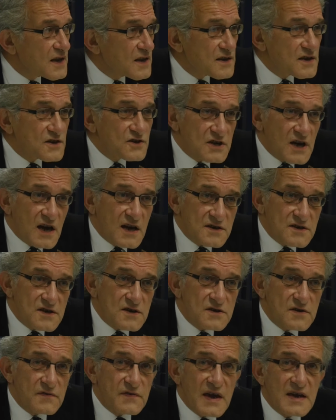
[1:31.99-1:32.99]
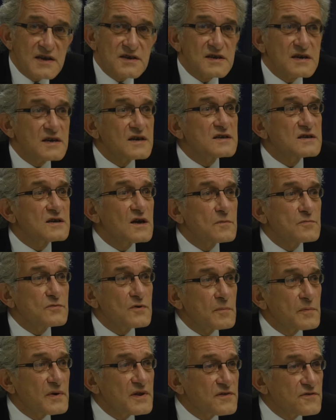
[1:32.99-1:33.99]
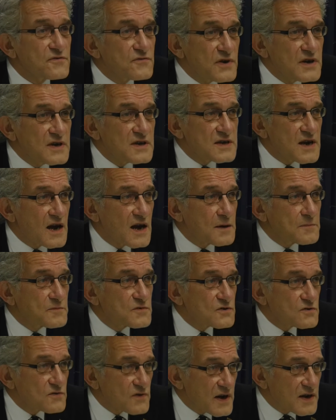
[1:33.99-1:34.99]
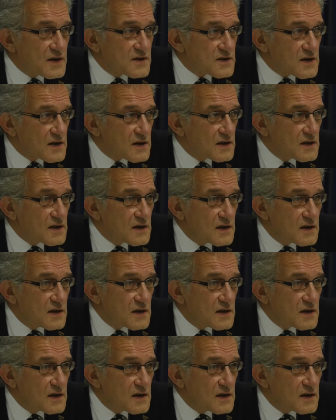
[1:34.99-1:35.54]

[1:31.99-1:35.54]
the chances of getting it are probably 3 times greater.